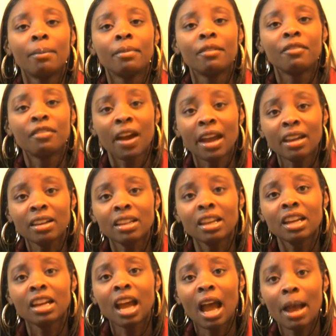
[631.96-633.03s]
Finally,
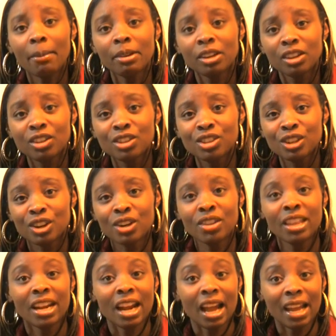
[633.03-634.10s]
a common concern
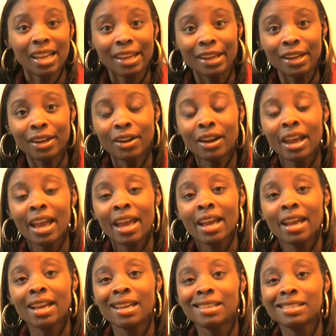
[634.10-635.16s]
that I hear
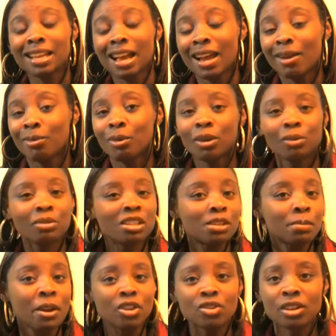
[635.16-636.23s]
as I work with
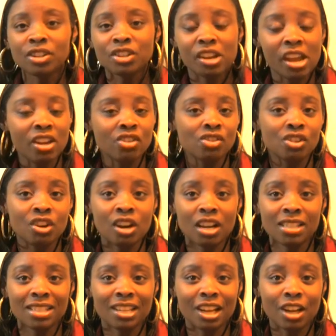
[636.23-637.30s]
special educators
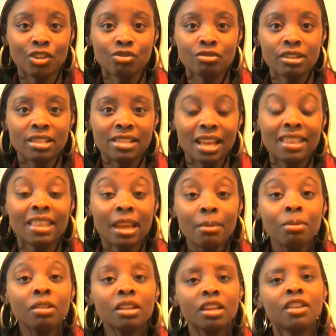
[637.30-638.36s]
across the country is that they
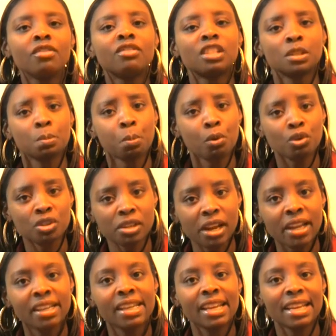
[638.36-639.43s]
believe
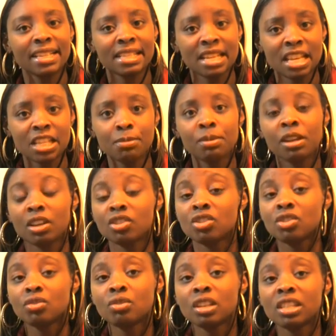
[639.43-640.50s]
disproportionality exists because
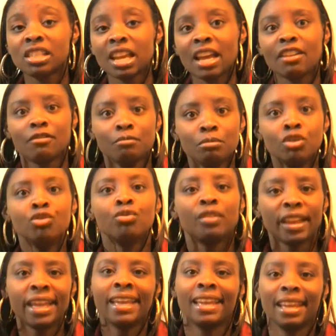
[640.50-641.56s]
students kind of move
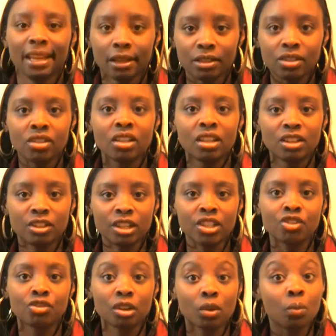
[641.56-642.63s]
into the
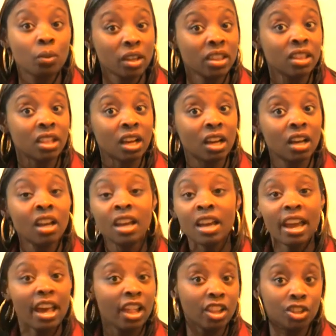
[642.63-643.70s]
district with the
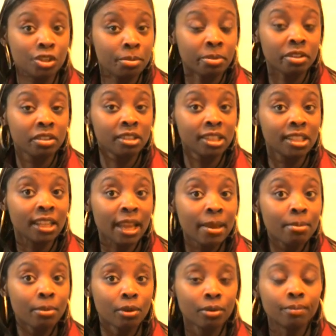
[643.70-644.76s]
eligibility
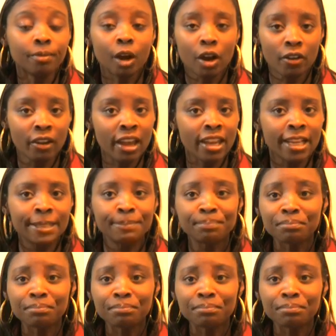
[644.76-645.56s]
label already.